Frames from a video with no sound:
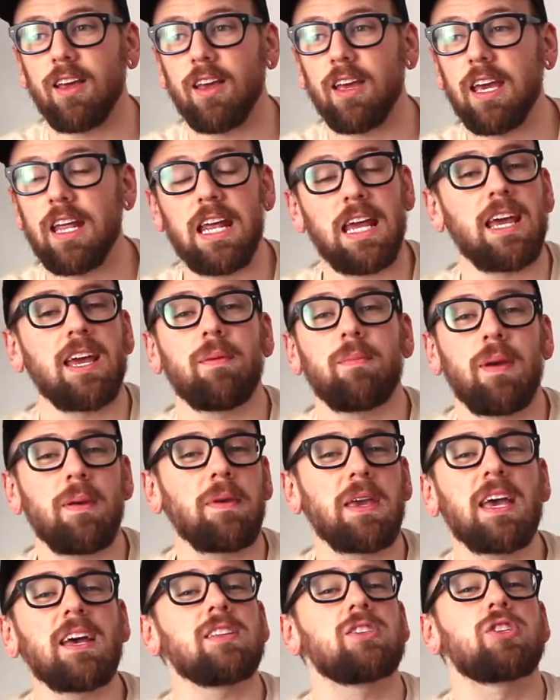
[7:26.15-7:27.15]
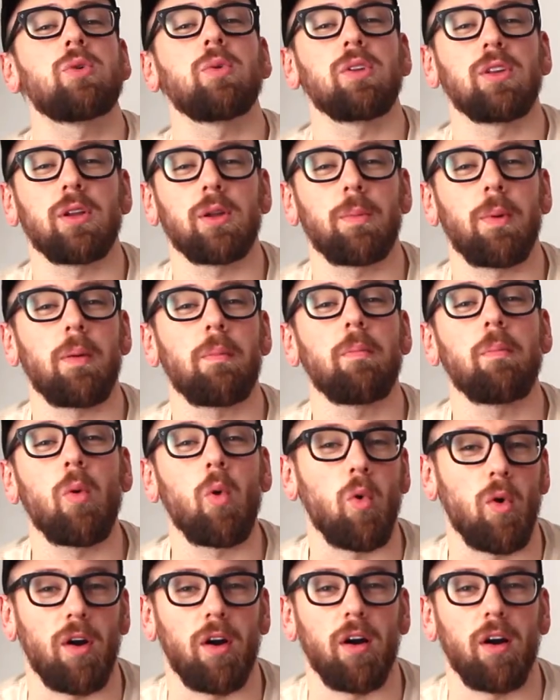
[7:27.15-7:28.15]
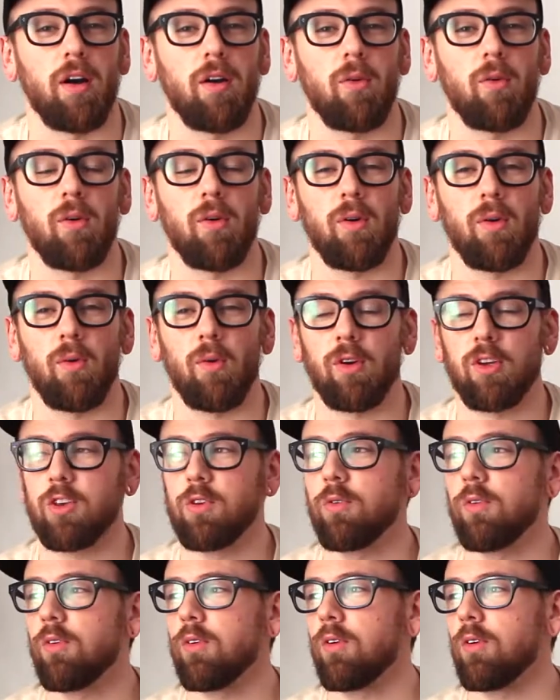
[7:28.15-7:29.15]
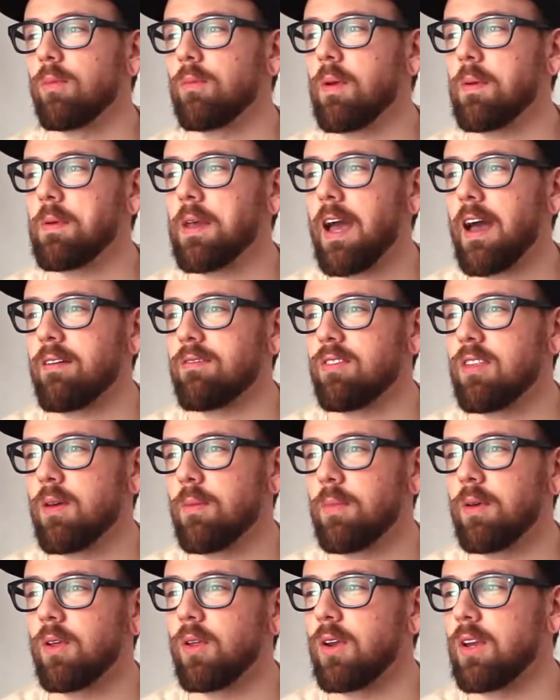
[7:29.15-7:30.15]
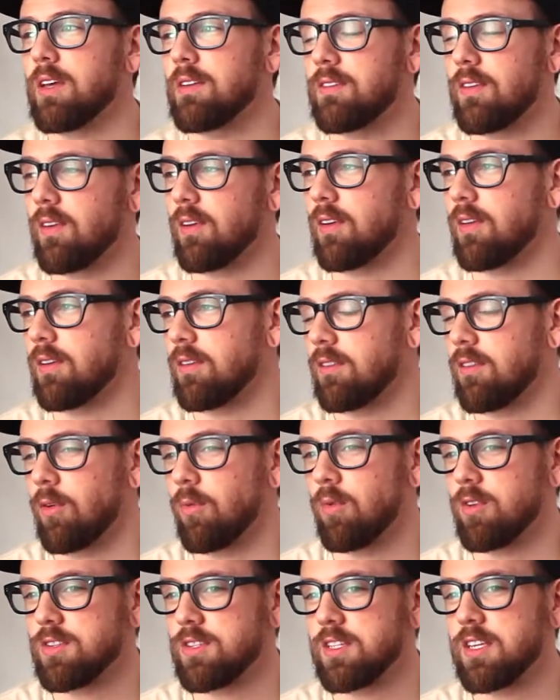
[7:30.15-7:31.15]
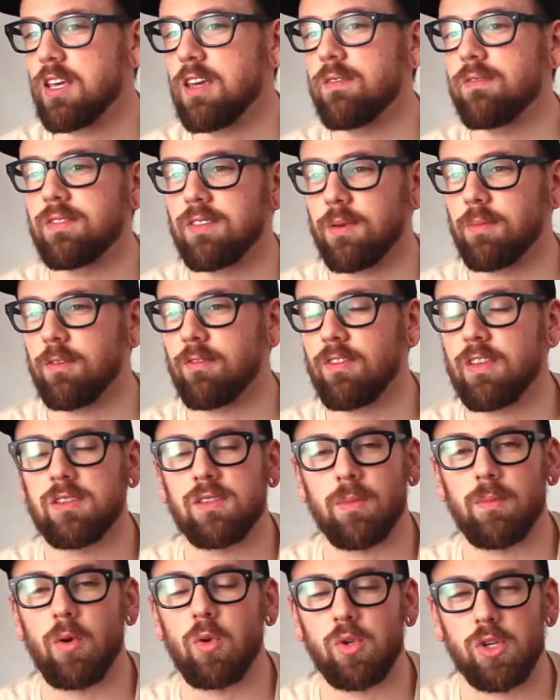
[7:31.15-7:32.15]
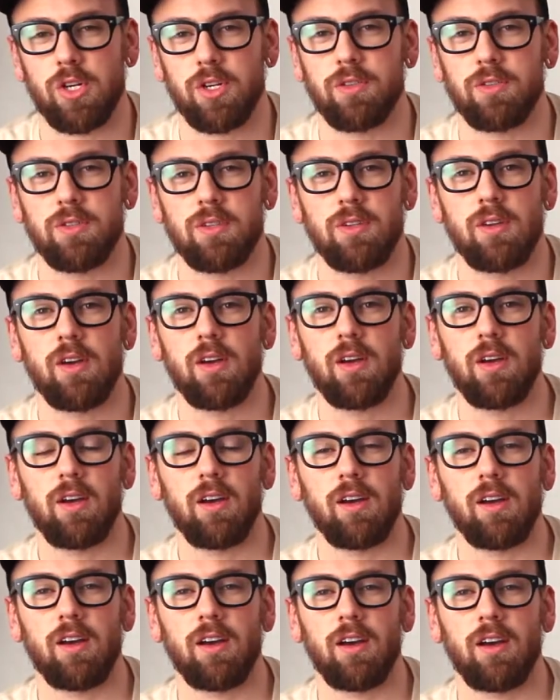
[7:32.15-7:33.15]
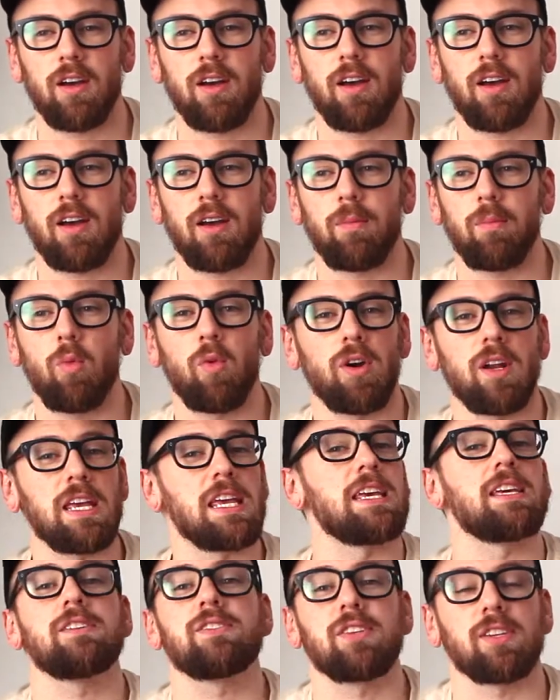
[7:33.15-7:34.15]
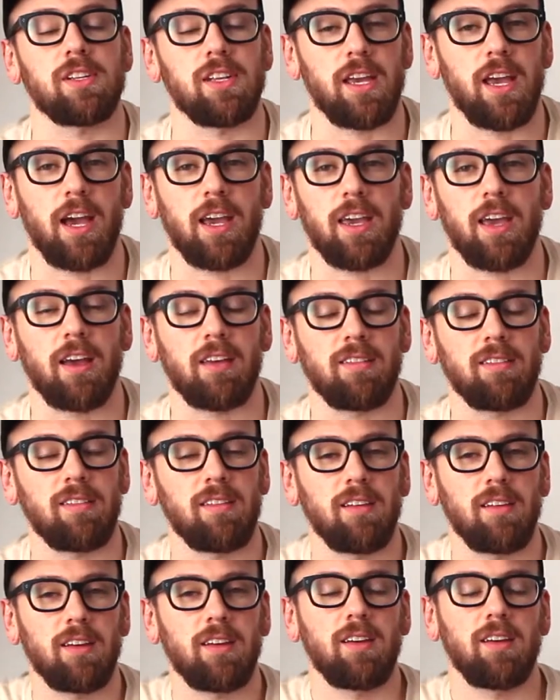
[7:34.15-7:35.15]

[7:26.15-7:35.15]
it maybe hits you a little bit more, or you maybe have the ability to receive some of these emotions more easily, I guess.